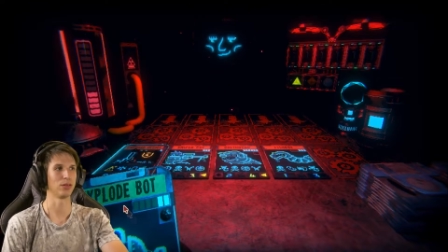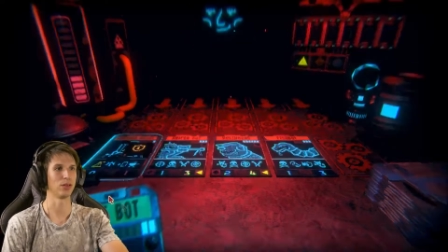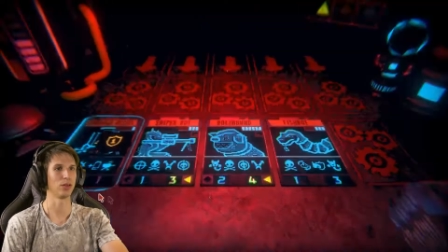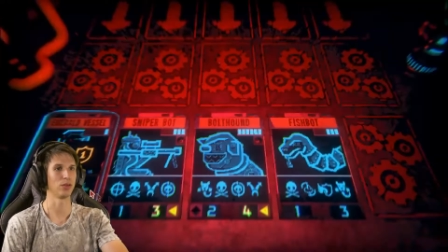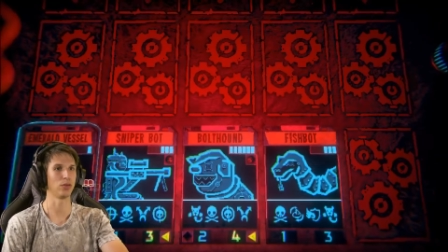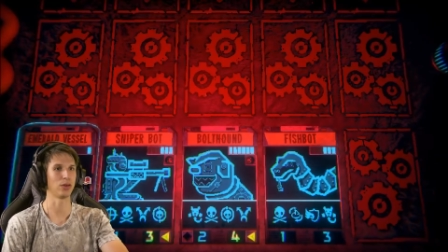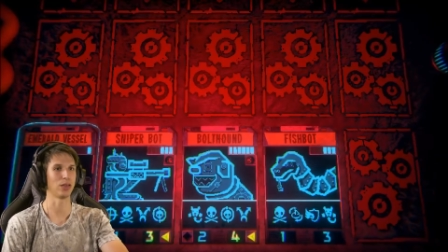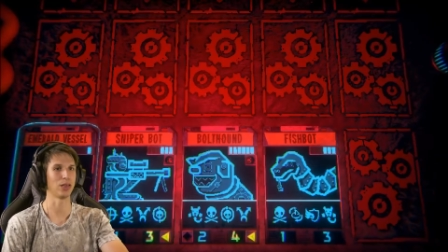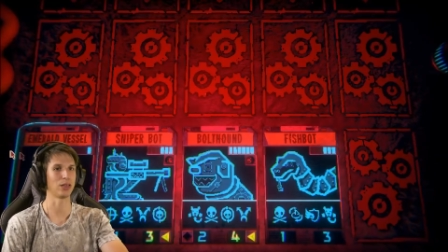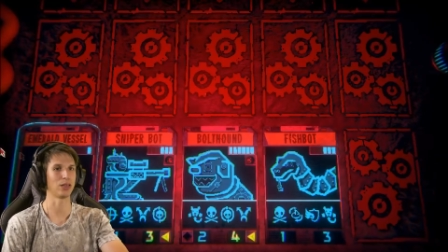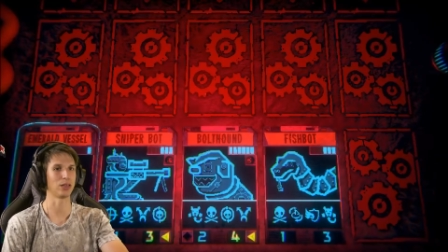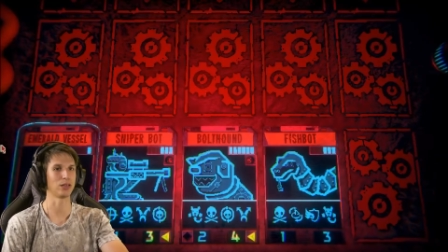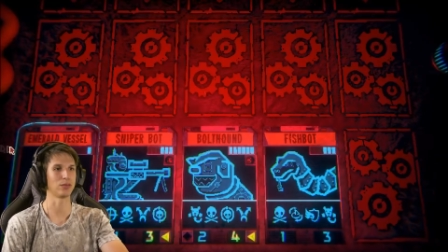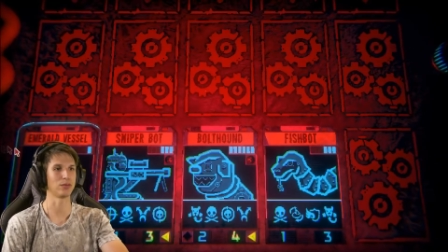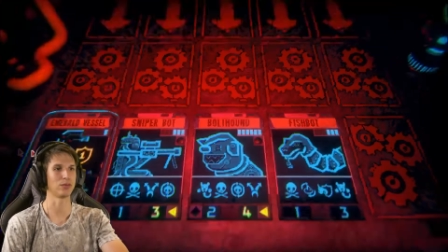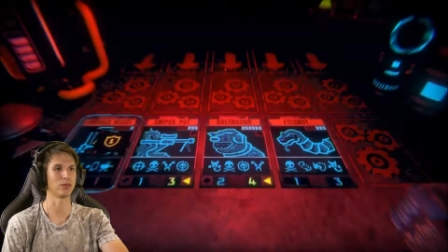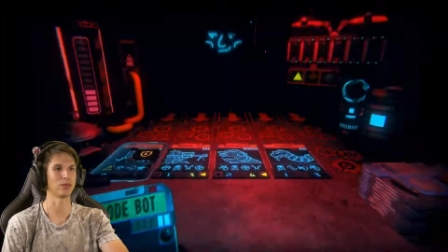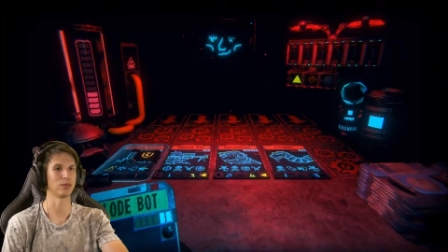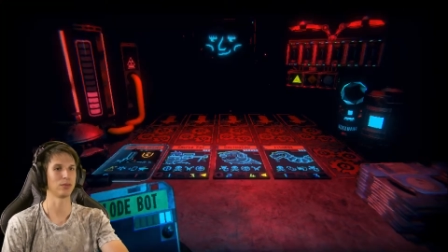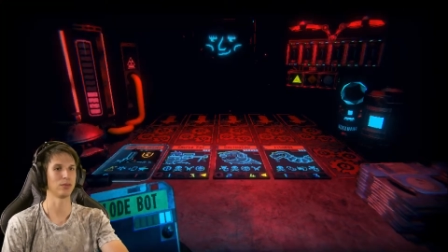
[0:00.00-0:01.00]
Oh, I cannot.
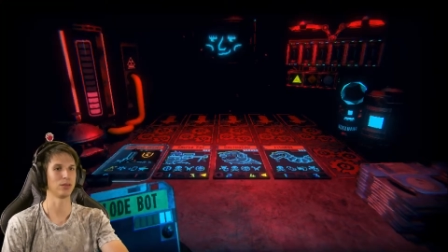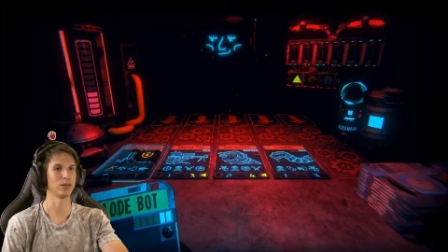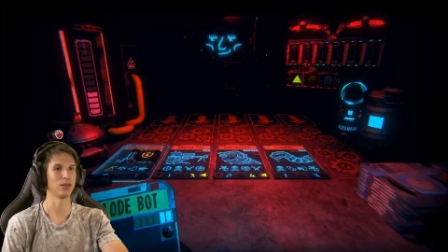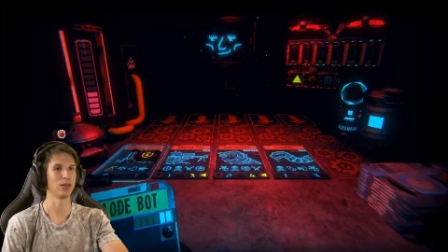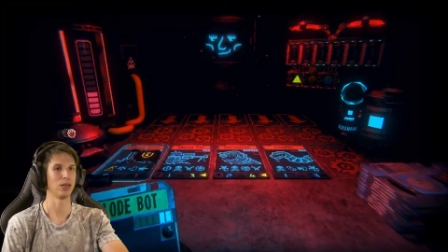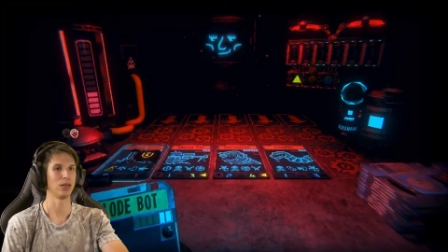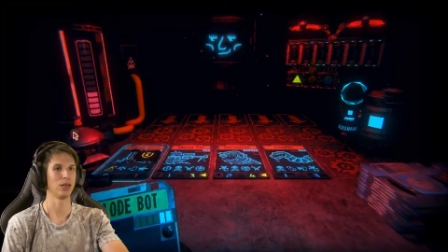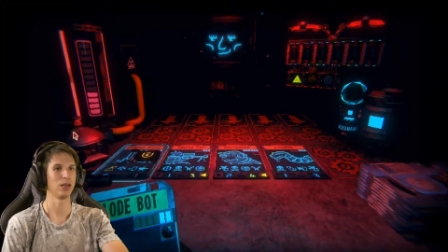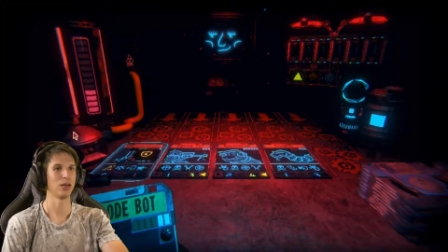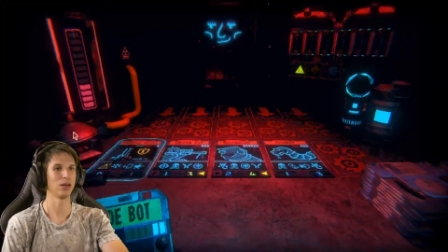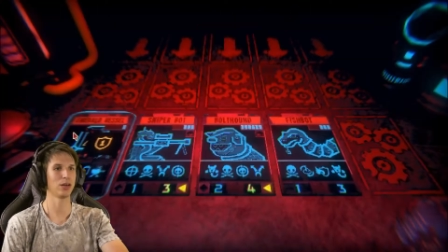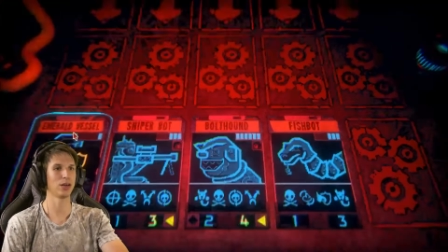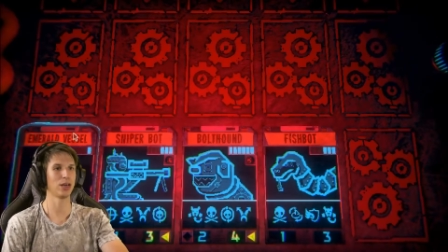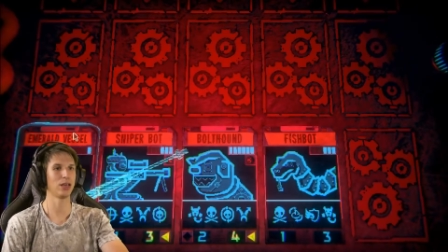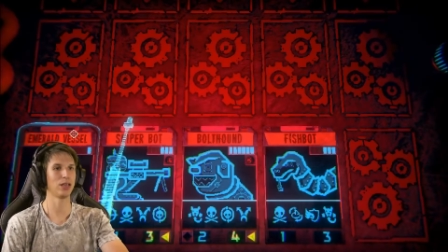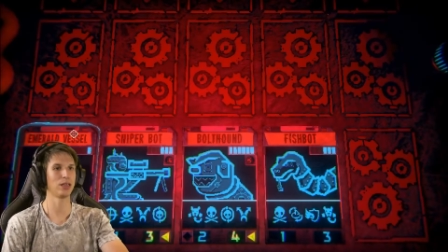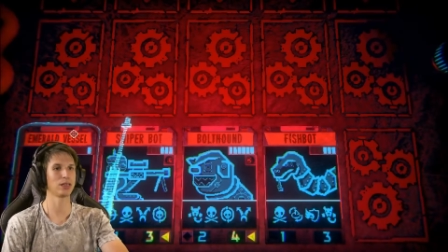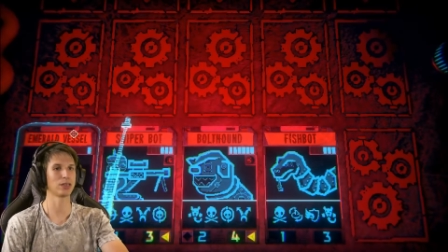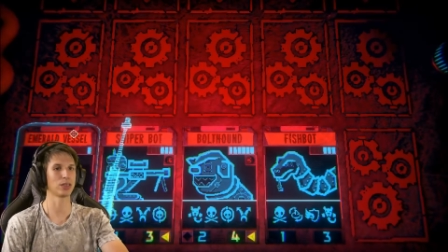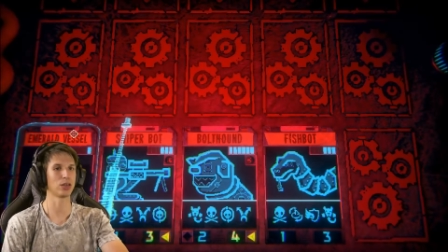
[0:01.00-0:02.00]
Okay,
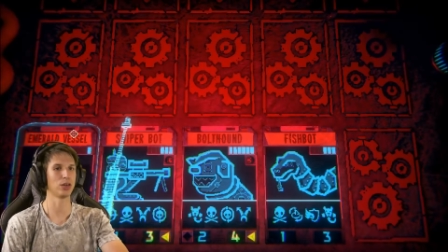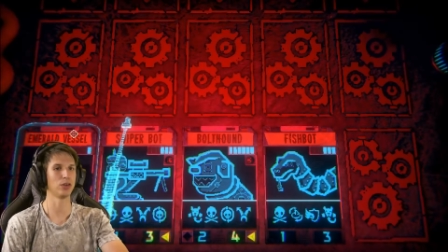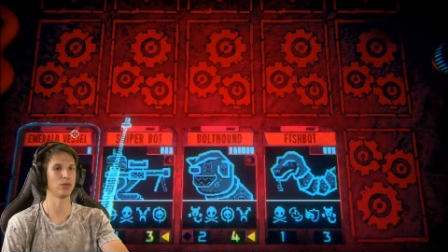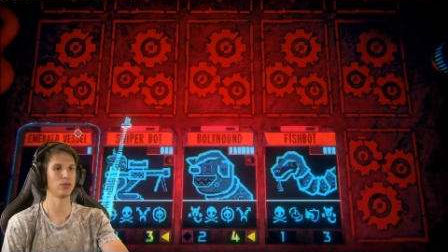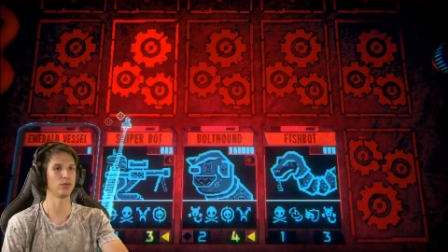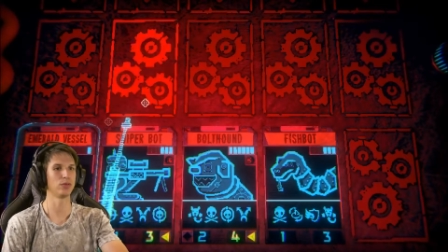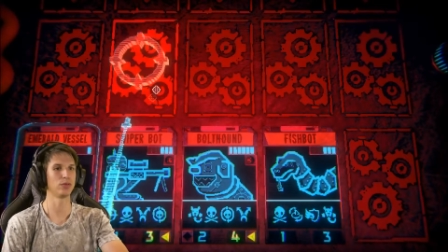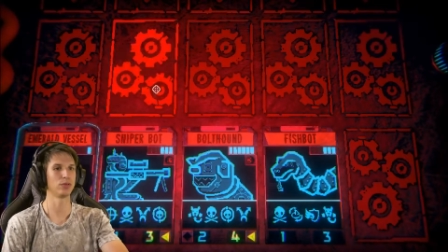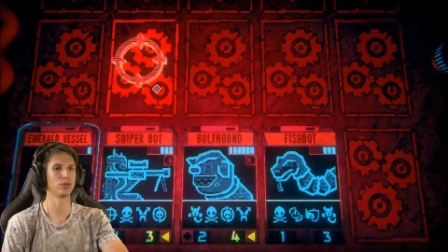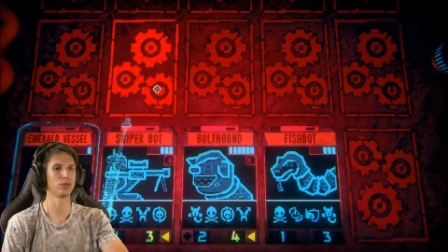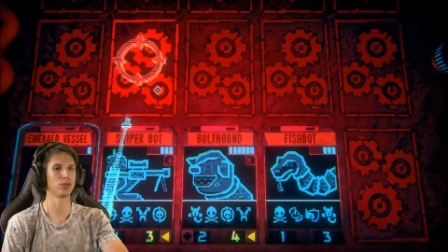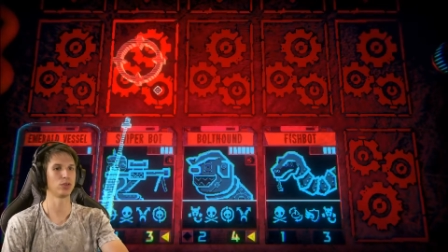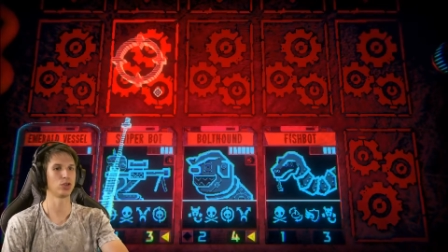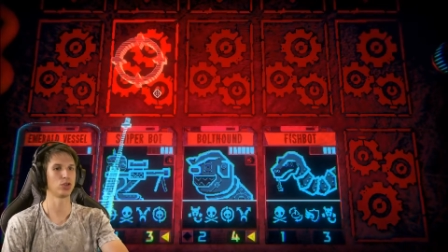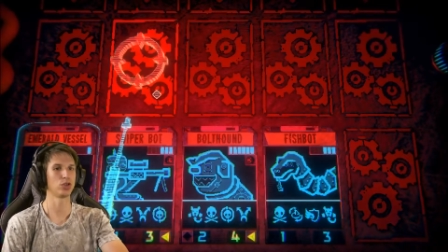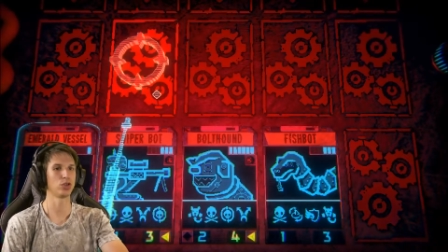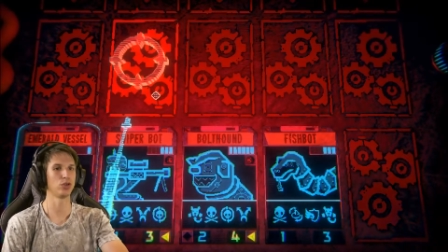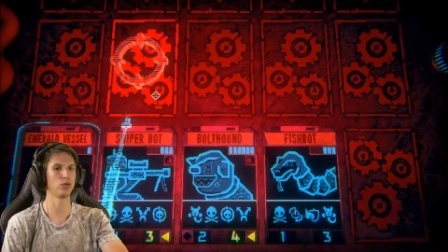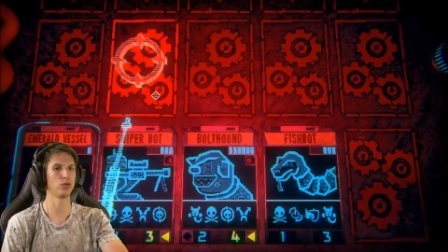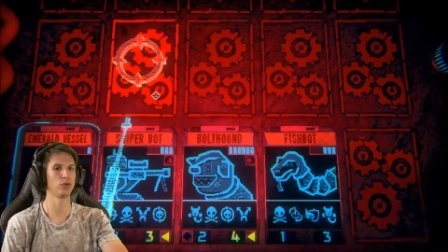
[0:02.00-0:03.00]
let's go.
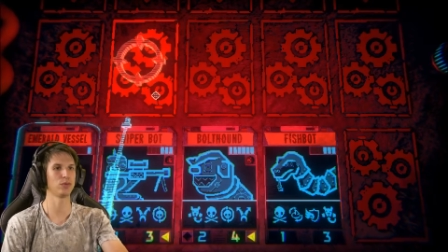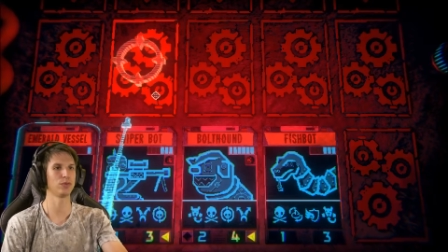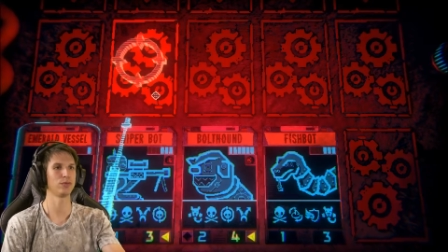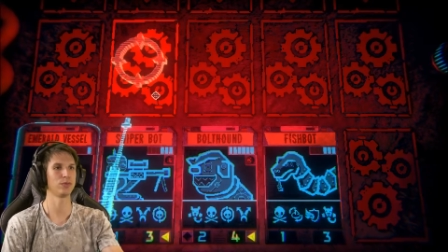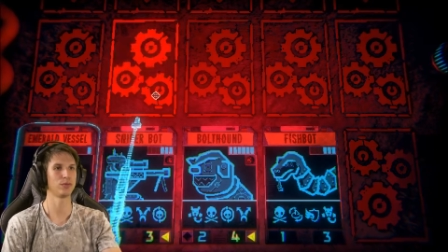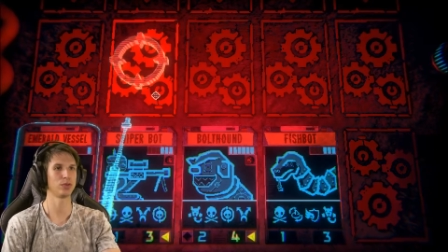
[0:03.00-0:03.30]
Shoot.